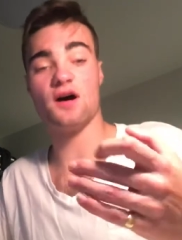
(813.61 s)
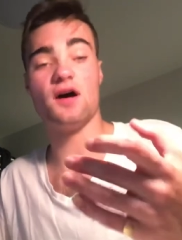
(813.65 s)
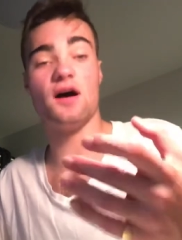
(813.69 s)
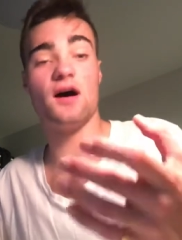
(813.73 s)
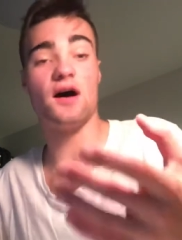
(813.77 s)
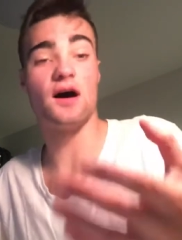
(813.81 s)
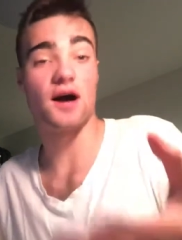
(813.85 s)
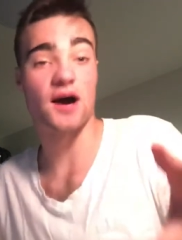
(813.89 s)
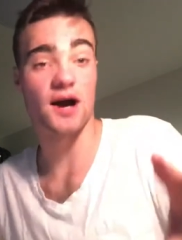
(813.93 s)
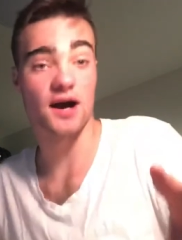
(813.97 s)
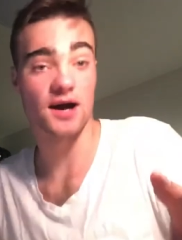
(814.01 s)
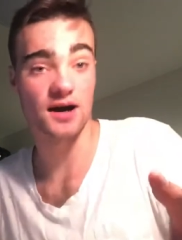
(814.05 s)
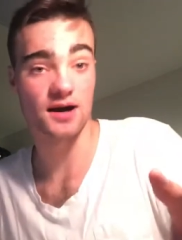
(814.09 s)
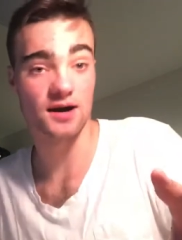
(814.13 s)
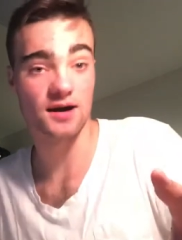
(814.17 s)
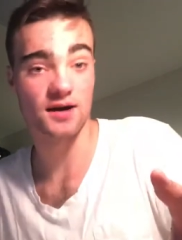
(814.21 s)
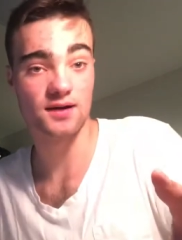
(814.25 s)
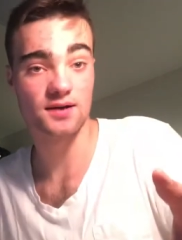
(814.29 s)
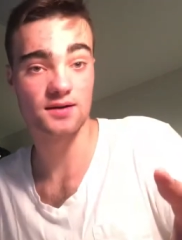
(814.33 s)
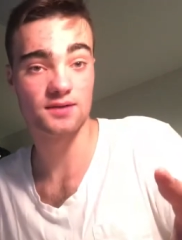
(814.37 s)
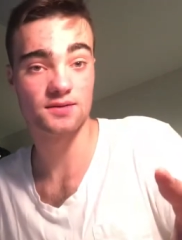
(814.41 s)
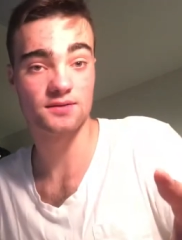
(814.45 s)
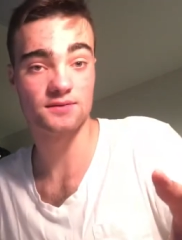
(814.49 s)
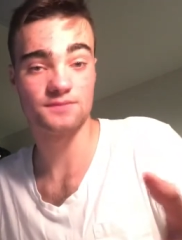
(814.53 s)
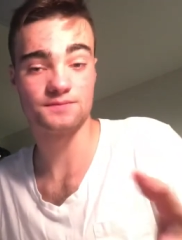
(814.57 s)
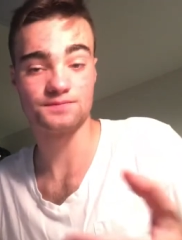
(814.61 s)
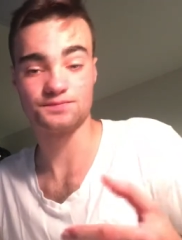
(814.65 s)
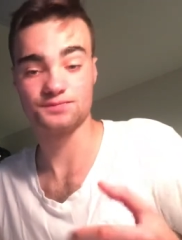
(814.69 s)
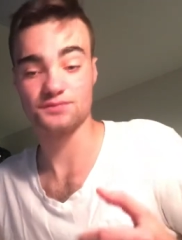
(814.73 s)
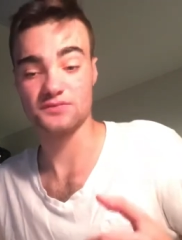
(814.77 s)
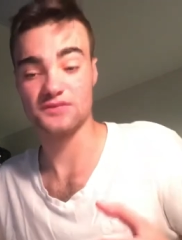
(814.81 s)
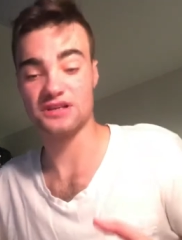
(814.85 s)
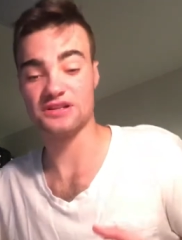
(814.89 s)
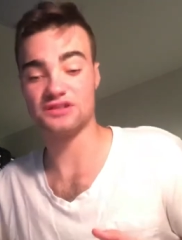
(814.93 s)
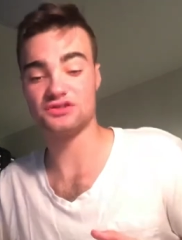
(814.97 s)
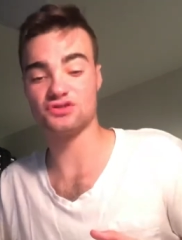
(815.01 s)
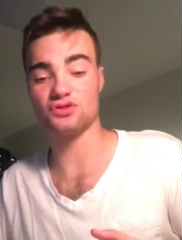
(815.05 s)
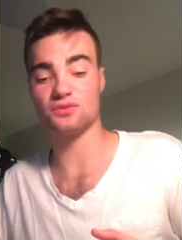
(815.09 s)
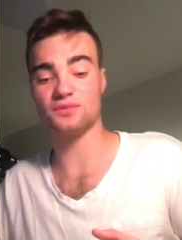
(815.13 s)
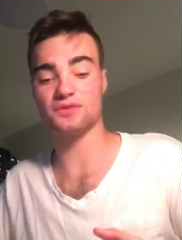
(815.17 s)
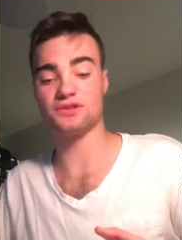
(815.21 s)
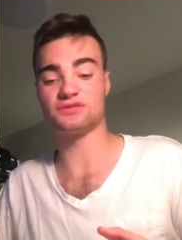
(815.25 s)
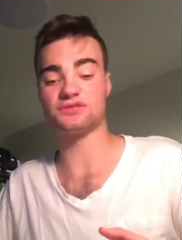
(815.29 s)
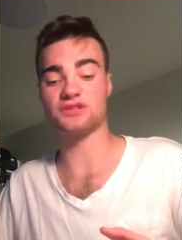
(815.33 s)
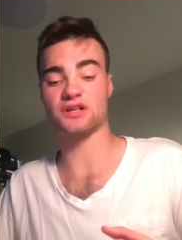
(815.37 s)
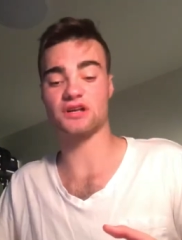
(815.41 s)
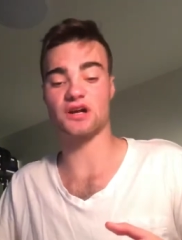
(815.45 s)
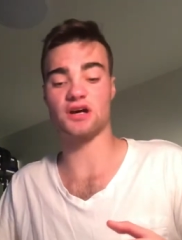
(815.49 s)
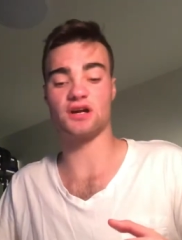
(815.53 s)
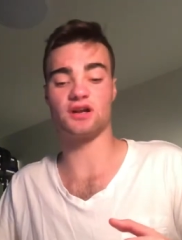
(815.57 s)
uh, it's
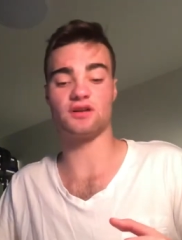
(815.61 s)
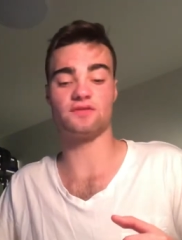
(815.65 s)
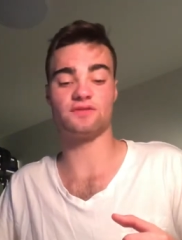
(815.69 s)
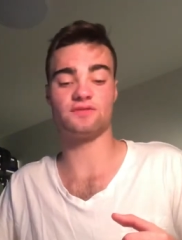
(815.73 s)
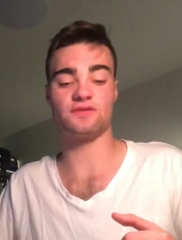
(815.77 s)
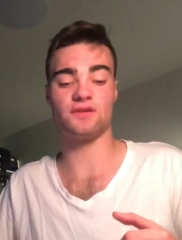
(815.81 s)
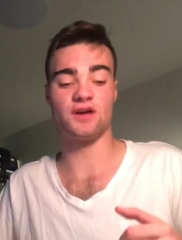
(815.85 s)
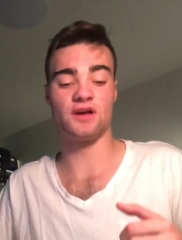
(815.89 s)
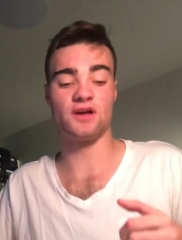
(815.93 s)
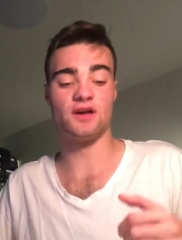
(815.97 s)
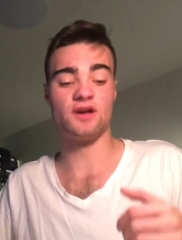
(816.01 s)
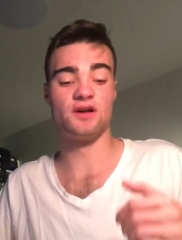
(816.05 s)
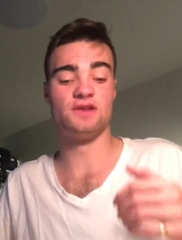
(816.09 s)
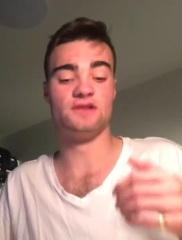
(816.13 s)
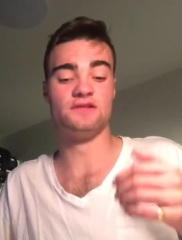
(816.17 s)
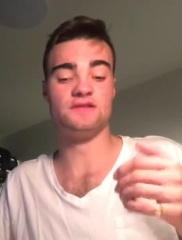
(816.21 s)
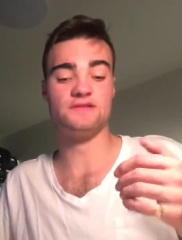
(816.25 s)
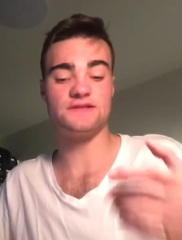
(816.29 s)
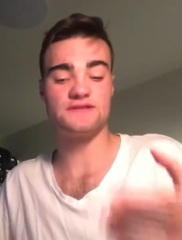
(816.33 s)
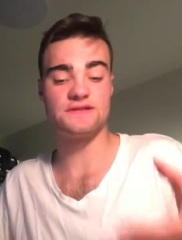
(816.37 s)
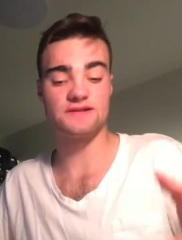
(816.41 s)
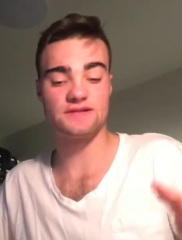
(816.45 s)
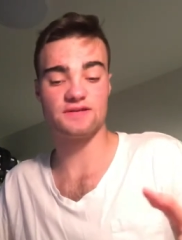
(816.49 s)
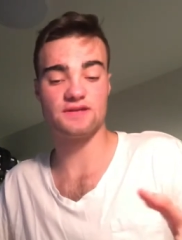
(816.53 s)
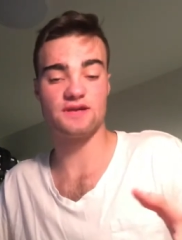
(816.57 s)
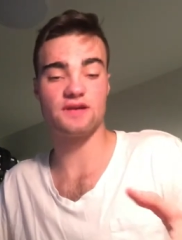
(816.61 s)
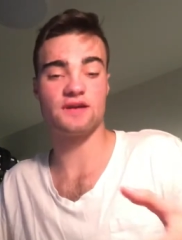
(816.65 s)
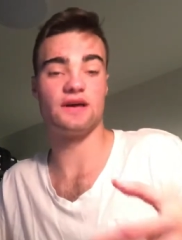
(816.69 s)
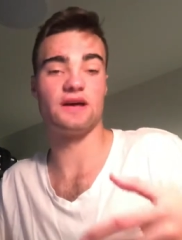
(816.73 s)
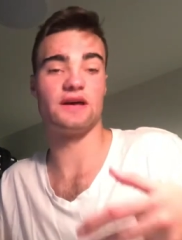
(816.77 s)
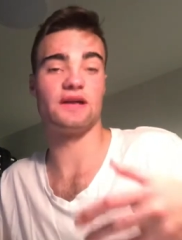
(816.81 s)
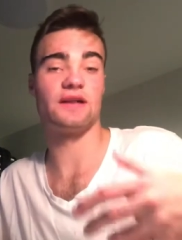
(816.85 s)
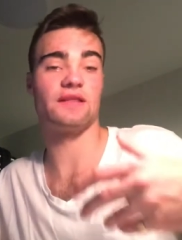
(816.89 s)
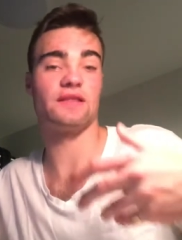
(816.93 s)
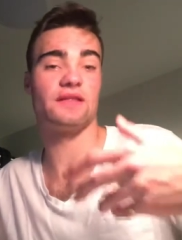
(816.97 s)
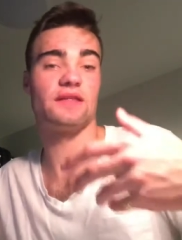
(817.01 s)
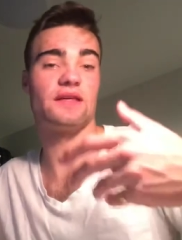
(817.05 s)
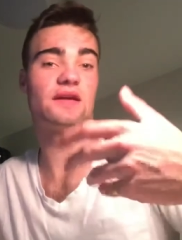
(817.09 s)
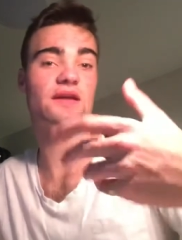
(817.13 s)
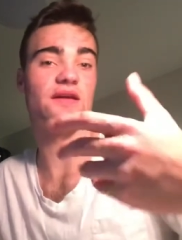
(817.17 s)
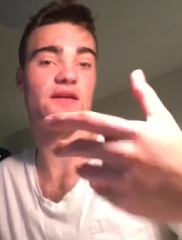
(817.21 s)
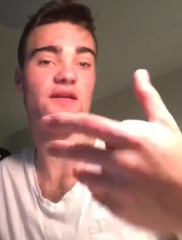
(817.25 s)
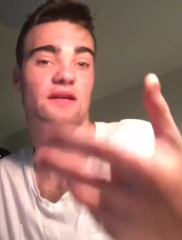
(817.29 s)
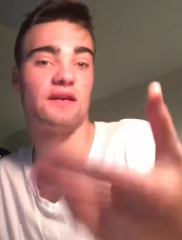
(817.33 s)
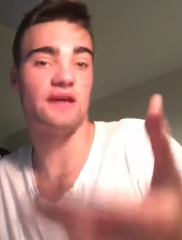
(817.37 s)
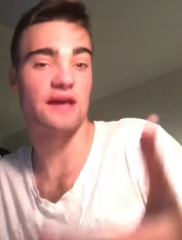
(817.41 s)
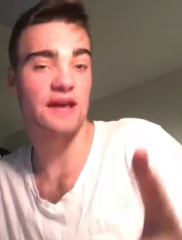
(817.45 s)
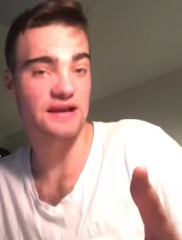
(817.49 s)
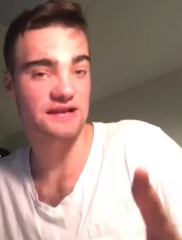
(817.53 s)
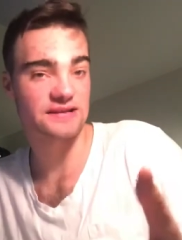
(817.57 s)
almost a kind of, and then
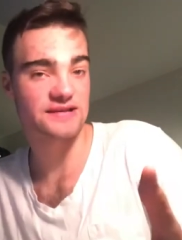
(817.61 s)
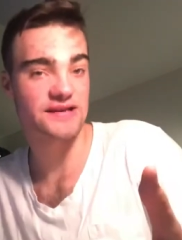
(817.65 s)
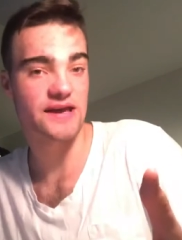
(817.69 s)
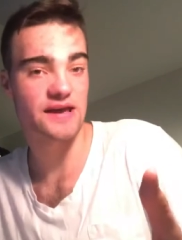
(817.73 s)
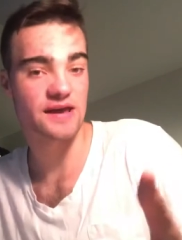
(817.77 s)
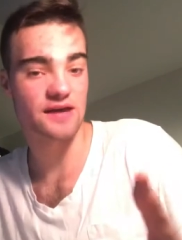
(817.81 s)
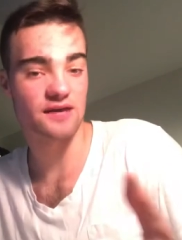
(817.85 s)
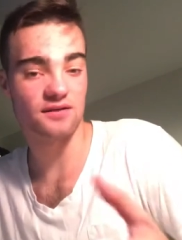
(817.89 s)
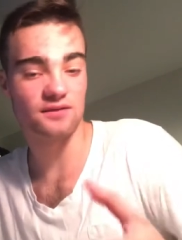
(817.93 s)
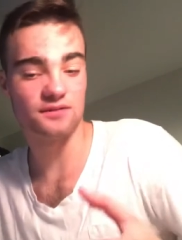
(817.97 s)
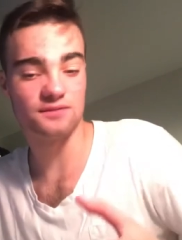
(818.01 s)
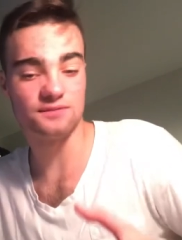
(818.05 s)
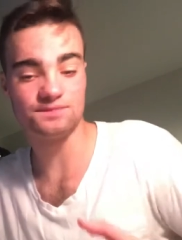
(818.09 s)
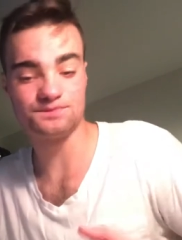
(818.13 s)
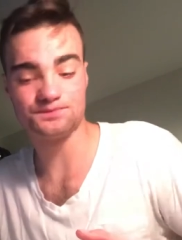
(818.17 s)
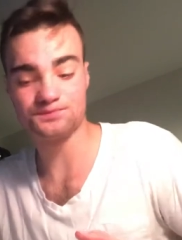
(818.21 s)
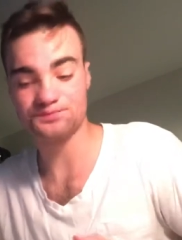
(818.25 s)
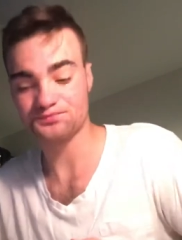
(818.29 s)
an exhale.